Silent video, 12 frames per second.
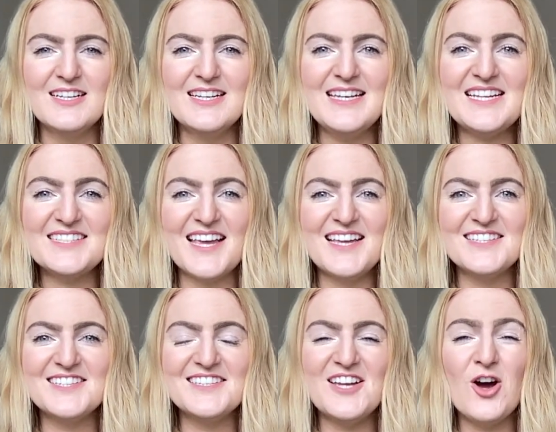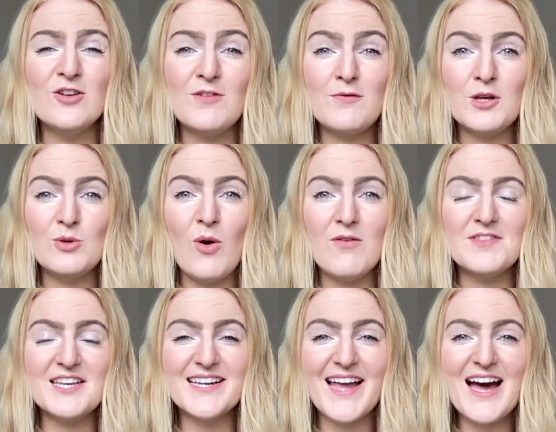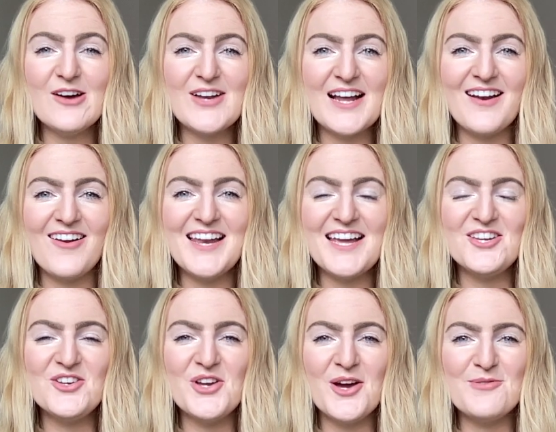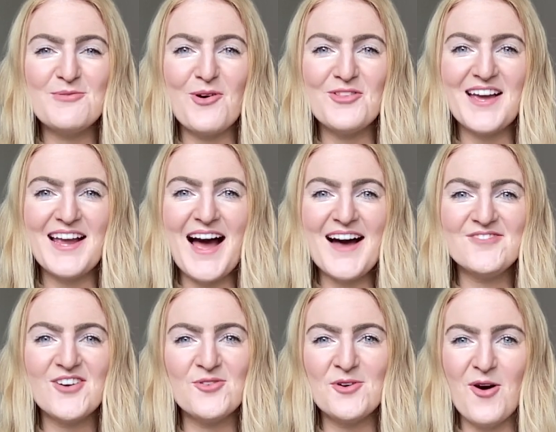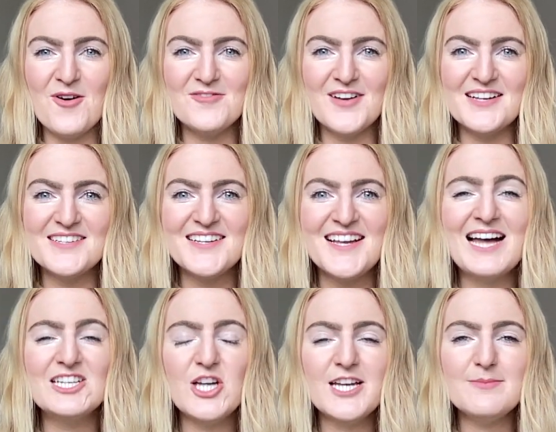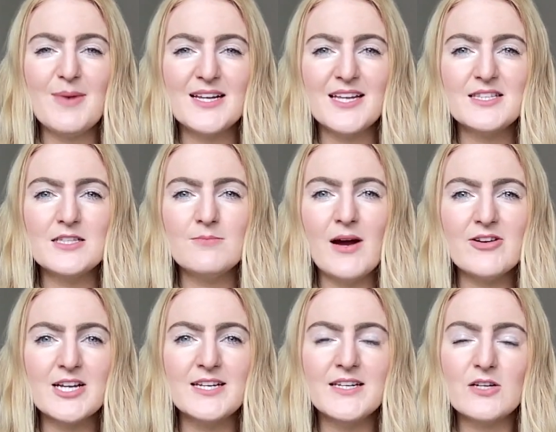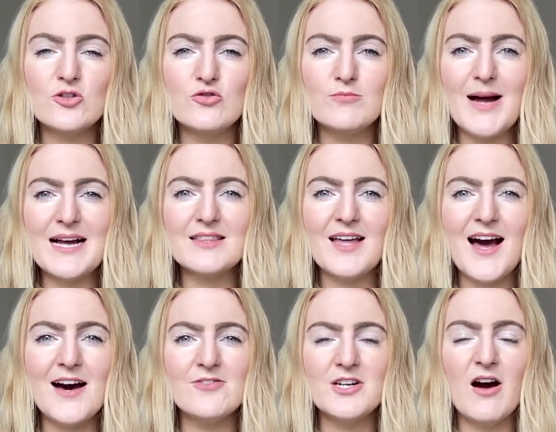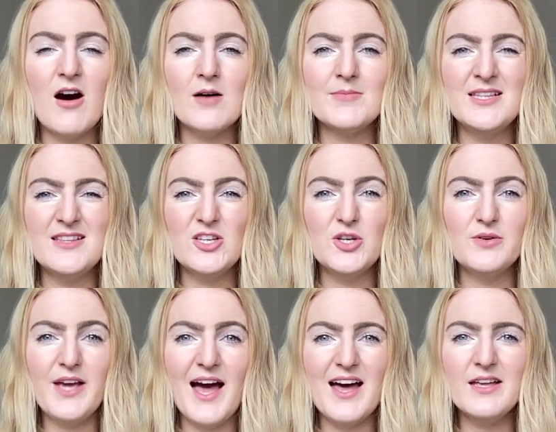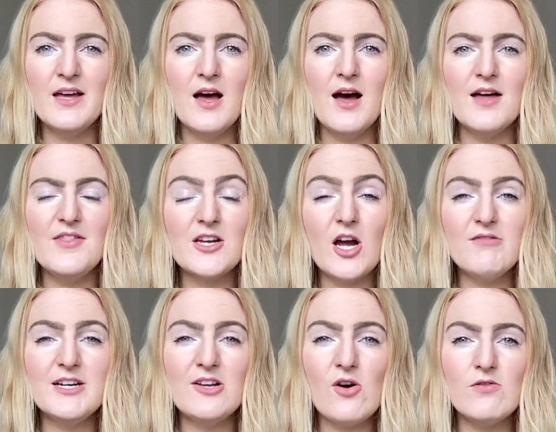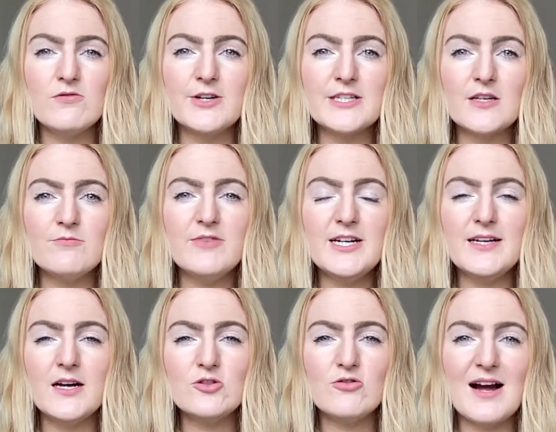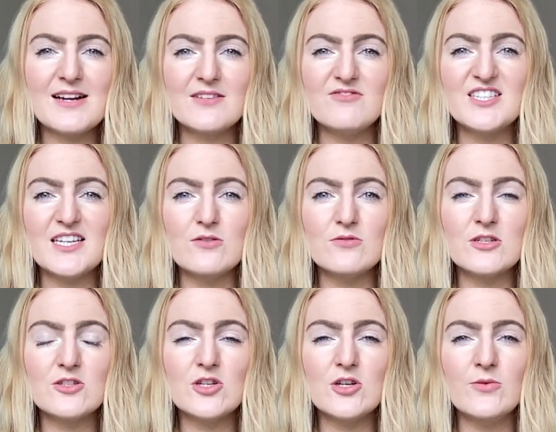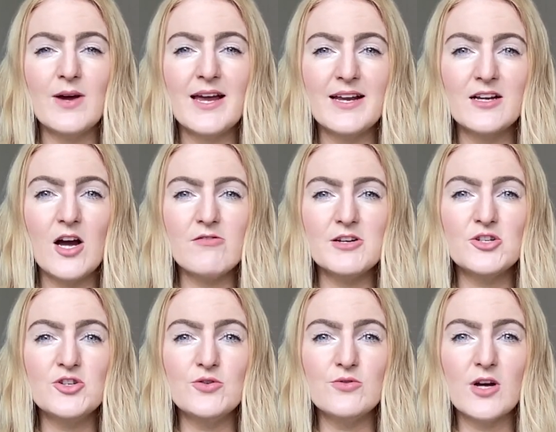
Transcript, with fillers: Let's get into the overview of the account and I'll let you know what they have on offer. Chase Bank is an American national bank that have an arm in the UK, and they're currently offering some really attractive deals to encourage new